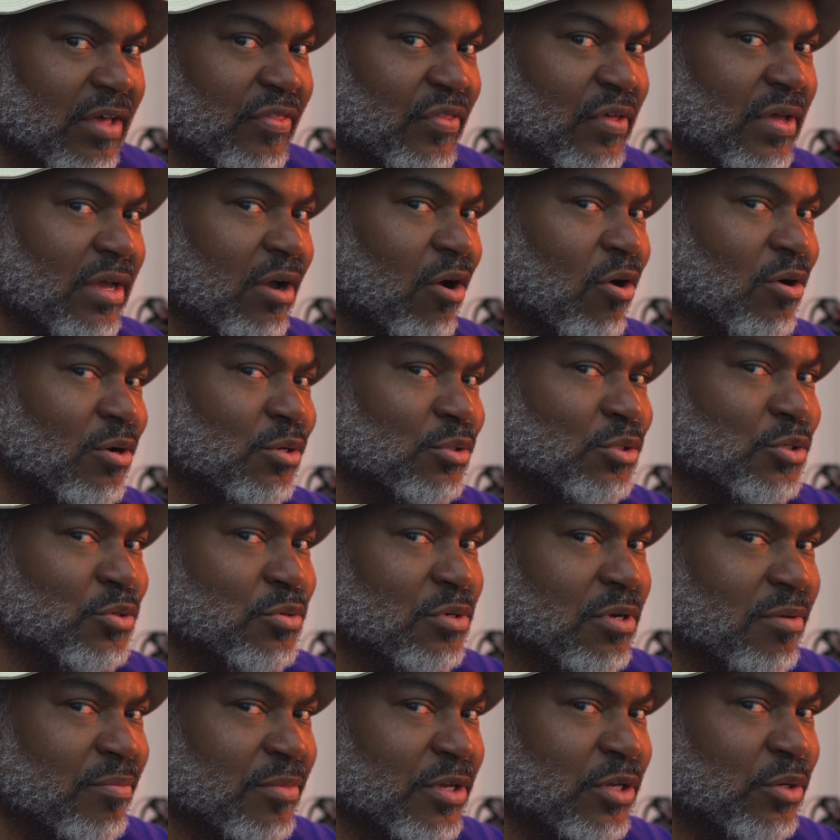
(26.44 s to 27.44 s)
I think
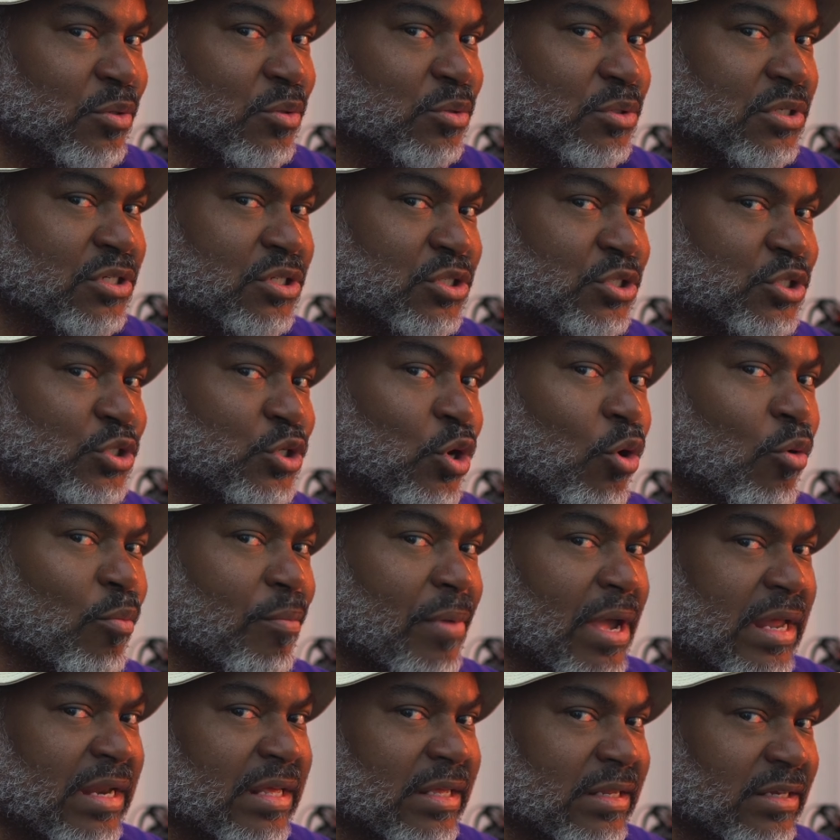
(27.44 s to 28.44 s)
autotune can be used in so
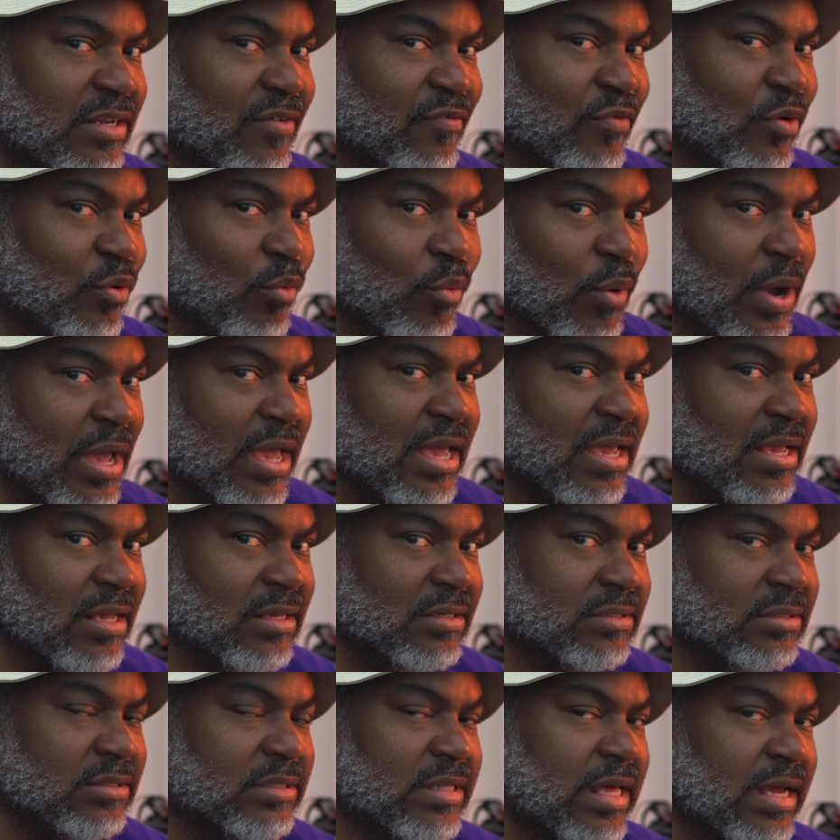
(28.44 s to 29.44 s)
many different
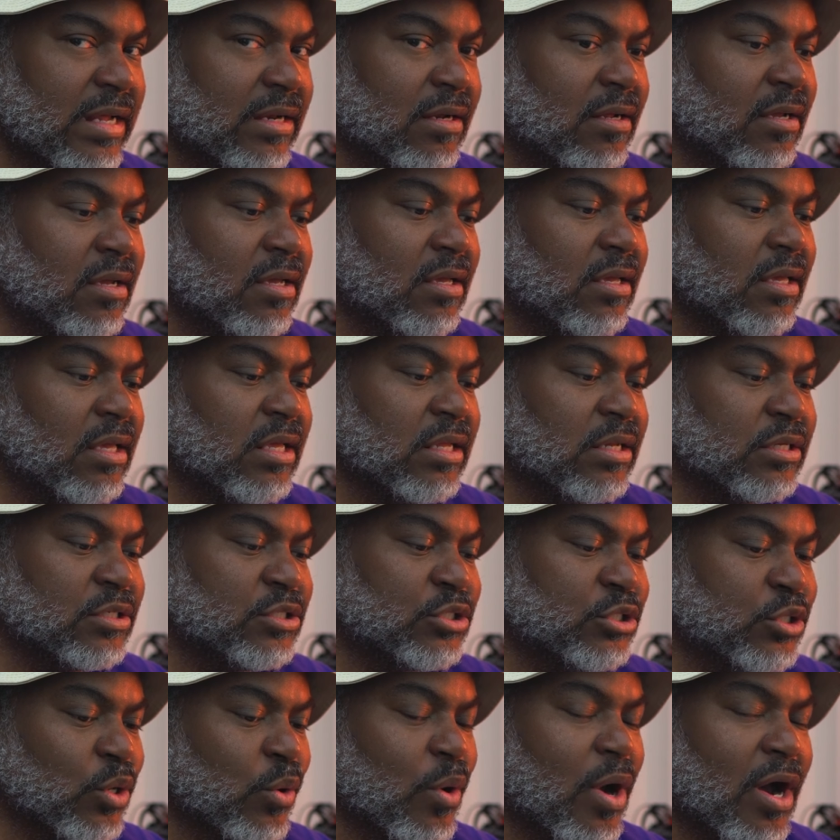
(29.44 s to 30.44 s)
ways that it is
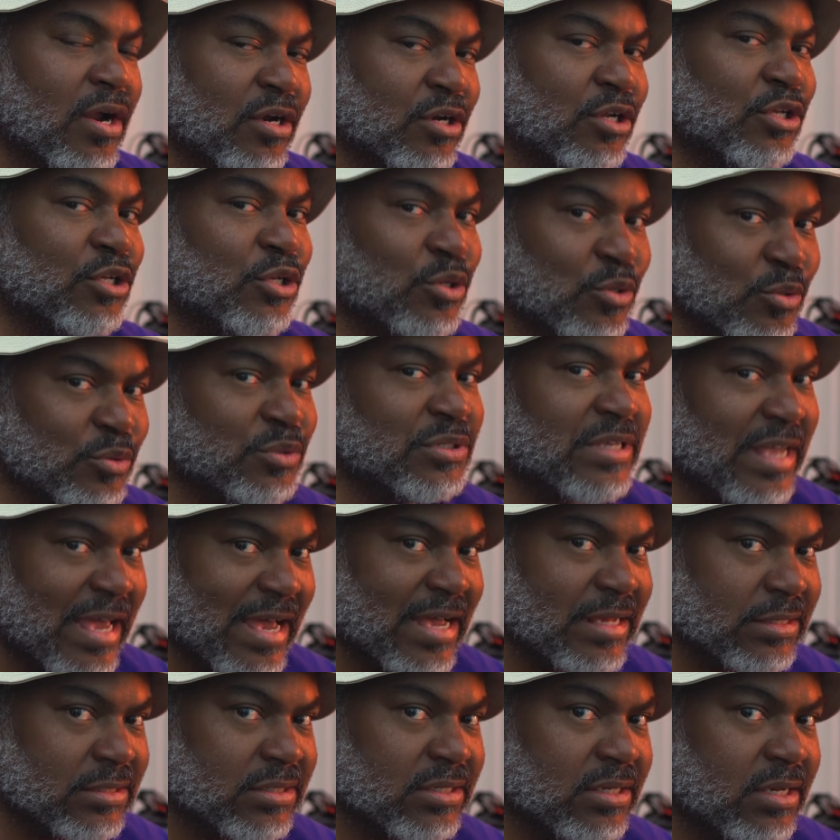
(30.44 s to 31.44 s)
so underused
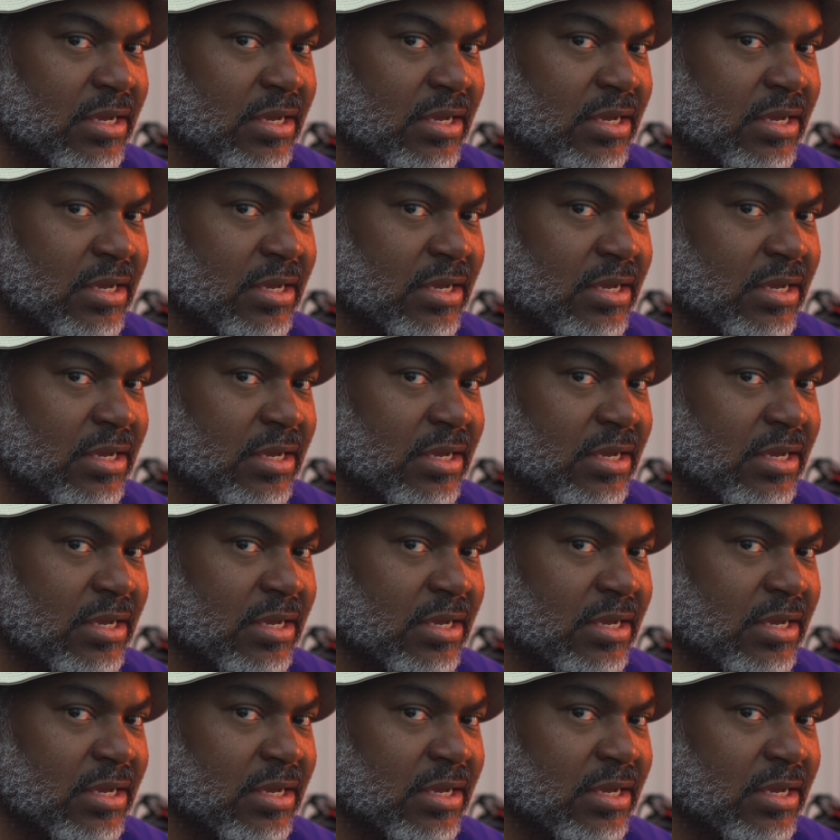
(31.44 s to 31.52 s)
as.